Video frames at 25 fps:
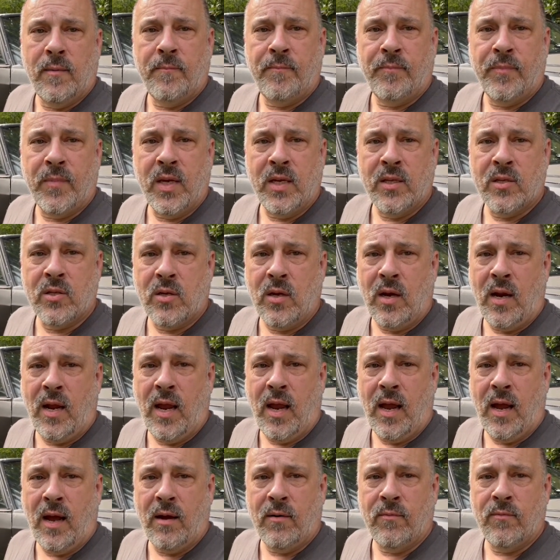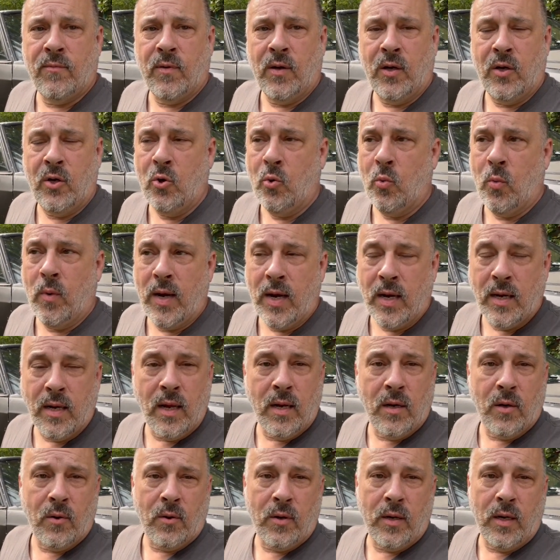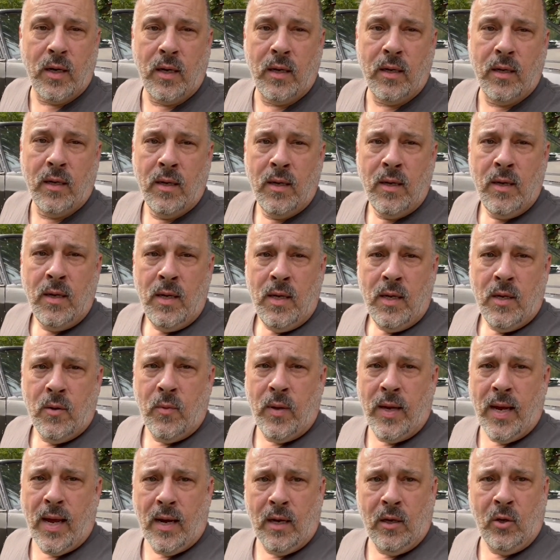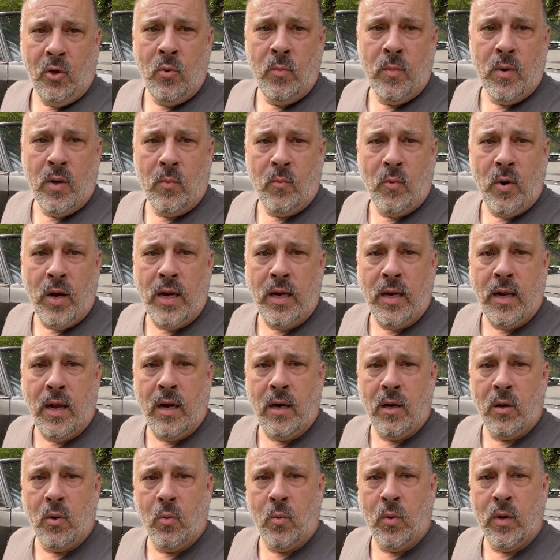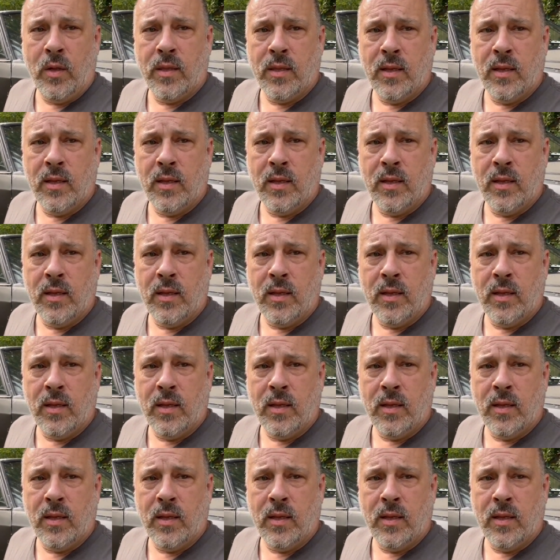It's going to have a new radiator in it. We got aluminum radiator with